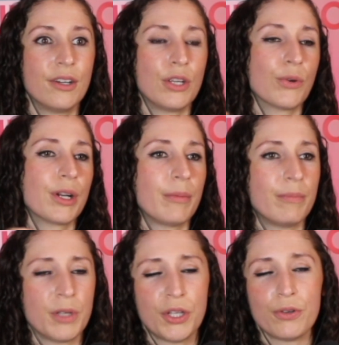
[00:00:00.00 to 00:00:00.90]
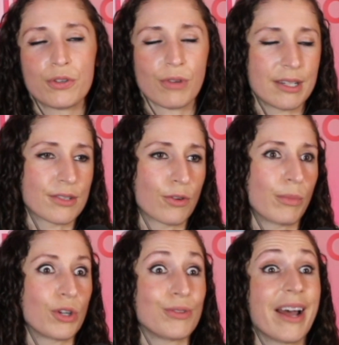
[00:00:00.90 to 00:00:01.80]
you were in a huge rainstorm
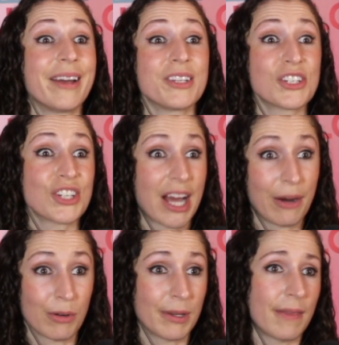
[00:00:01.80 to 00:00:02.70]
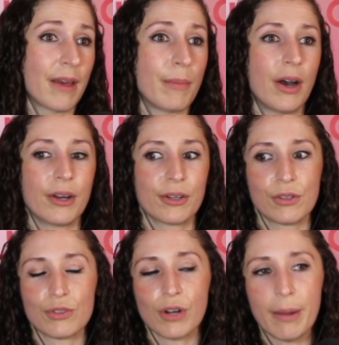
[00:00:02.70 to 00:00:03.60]
or you got in the shower with them on or you
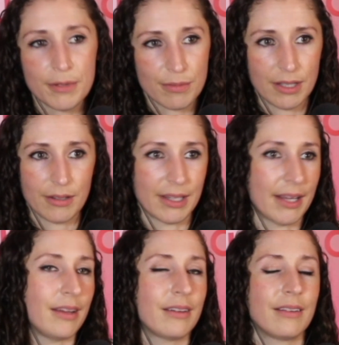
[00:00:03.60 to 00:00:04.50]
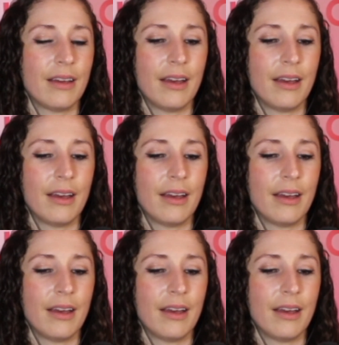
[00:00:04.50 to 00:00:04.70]
dropped them in the lake.